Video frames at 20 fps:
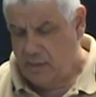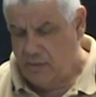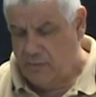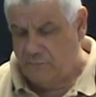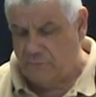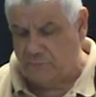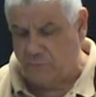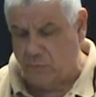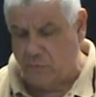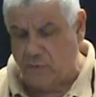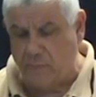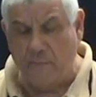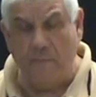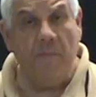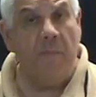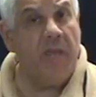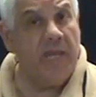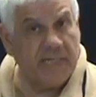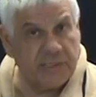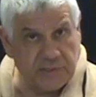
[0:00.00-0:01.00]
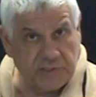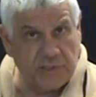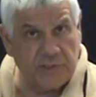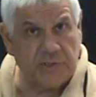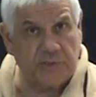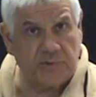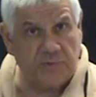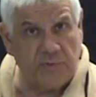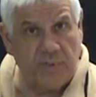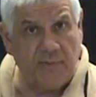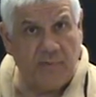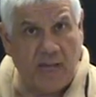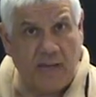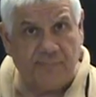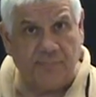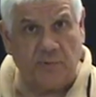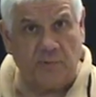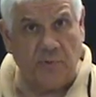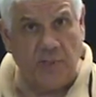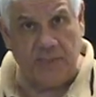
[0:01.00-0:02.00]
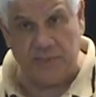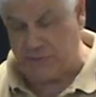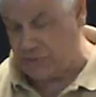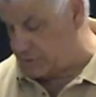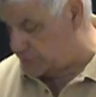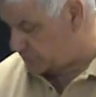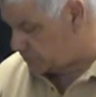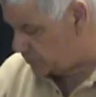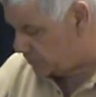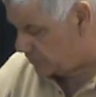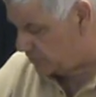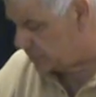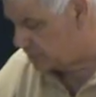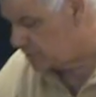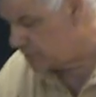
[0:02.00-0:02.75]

For master stream operations,